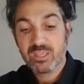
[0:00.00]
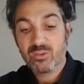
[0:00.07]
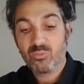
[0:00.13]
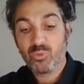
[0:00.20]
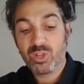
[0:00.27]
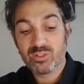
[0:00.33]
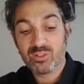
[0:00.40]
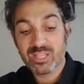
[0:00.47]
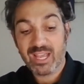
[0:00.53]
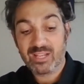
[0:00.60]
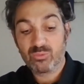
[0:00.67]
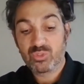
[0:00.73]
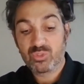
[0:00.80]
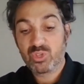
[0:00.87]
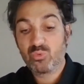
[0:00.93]
We only
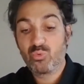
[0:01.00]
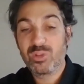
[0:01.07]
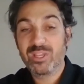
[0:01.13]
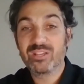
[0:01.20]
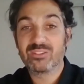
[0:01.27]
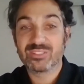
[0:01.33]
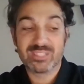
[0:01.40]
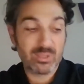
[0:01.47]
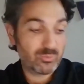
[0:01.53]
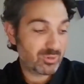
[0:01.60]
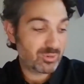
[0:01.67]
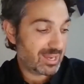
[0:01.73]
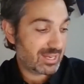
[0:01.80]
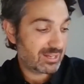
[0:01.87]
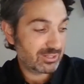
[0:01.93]
had two wheels that
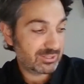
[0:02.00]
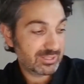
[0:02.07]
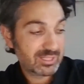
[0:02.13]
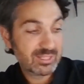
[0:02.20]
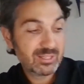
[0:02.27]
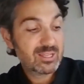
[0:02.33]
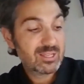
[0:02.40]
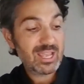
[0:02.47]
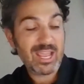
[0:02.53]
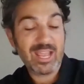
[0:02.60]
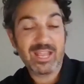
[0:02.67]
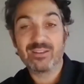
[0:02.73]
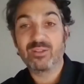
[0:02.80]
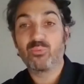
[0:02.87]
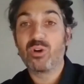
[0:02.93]
were entered,
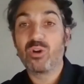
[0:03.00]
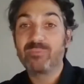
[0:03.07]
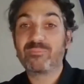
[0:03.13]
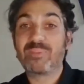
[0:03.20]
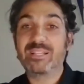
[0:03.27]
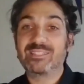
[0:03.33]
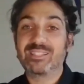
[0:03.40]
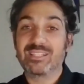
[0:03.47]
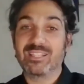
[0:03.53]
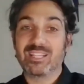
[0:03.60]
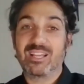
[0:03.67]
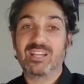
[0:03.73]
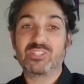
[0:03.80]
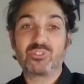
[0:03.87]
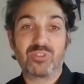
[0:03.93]
and it won Best in the
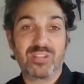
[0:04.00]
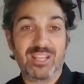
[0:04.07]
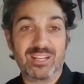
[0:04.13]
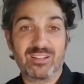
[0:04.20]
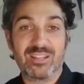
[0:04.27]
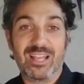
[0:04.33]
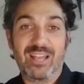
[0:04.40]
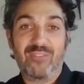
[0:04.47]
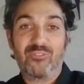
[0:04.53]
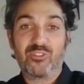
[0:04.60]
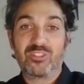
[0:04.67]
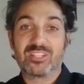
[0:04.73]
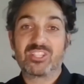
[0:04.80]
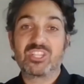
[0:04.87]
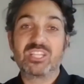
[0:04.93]
Country at, for
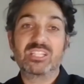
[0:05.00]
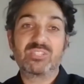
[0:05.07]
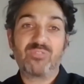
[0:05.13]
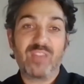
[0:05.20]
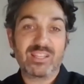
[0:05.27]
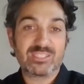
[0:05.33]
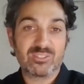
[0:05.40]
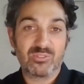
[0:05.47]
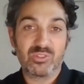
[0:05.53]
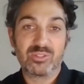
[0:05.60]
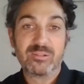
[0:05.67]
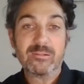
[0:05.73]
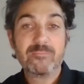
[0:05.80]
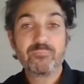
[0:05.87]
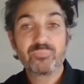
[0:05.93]
the cheese
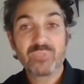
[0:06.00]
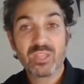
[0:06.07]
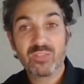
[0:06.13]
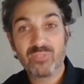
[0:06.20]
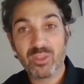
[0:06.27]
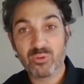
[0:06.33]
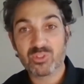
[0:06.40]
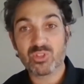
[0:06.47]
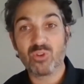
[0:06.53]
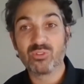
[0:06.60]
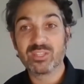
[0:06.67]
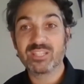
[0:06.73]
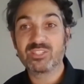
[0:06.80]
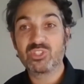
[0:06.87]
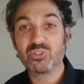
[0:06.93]
festival. There was
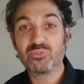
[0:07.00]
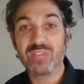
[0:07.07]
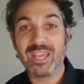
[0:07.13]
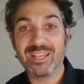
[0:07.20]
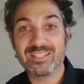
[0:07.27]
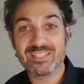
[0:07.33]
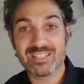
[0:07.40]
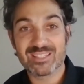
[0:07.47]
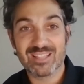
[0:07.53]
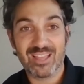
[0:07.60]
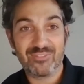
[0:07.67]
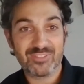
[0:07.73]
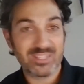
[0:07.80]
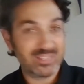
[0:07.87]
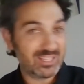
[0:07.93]
only two cases
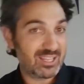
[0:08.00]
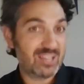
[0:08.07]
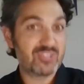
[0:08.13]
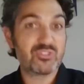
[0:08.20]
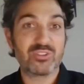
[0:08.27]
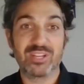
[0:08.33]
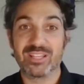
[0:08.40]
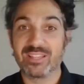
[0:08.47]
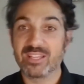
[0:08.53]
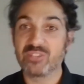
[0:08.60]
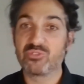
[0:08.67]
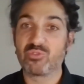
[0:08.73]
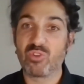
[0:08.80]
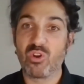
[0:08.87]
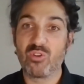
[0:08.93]
left in the country, and they
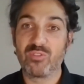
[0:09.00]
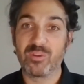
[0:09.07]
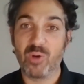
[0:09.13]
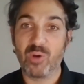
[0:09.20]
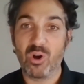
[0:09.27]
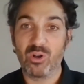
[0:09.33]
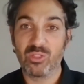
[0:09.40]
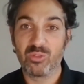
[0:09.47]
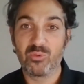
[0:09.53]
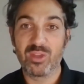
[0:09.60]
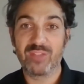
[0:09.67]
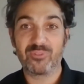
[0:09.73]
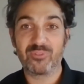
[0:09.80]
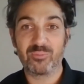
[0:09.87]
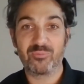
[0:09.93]
drove them all the way
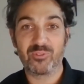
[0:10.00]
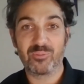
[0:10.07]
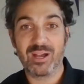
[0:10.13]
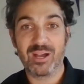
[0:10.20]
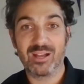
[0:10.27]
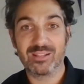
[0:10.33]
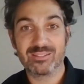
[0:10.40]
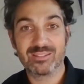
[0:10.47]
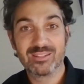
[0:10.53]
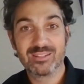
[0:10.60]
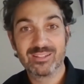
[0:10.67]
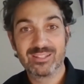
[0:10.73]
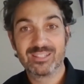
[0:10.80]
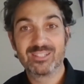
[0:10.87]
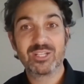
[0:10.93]
from Vermont
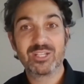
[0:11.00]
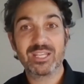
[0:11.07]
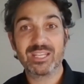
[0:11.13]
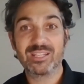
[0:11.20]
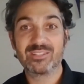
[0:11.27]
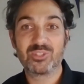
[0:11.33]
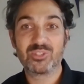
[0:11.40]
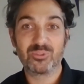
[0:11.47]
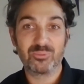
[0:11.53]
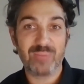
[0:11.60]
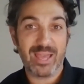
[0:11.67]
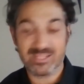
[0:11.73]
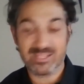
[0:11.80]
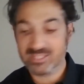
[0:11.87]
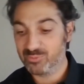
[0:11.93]
into
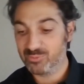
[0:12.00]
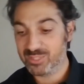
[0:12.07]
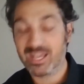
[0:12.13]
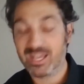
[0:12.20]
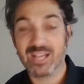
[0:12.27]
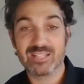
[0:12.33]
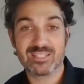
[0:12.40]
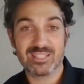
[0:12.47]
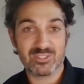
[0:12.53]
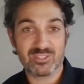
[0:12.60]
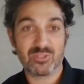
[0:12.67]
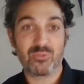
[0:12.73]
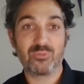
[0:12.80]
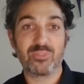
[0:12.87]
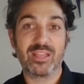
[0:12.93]
Madison, Wisconsin,
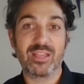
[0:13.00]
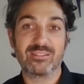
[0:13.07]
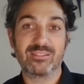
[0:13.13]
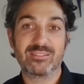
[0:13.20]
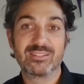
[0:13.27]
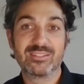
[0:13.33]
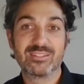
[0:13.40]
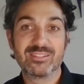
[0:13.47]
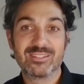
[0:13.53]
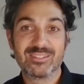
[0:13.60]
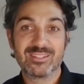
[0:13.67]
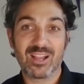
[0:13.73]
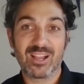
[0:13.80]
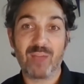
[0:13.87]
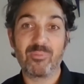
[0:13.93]
so that
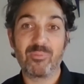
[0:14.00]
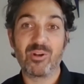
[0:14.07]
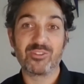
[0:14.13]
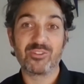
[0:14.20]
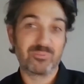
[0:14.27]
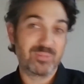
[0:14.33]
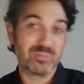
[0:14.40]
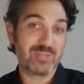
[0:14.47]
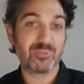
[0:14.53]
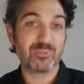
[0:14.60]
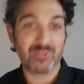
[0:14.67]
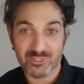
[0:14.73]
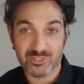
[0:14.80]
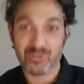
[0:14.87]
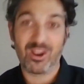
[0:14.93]
a couple hundred people
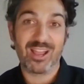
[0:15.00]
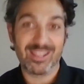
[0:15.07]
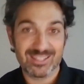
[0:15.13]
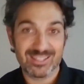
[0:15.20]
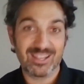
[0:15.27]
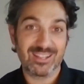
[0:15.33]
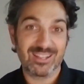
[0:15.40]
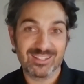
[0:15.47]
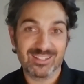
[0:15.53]
could try wow.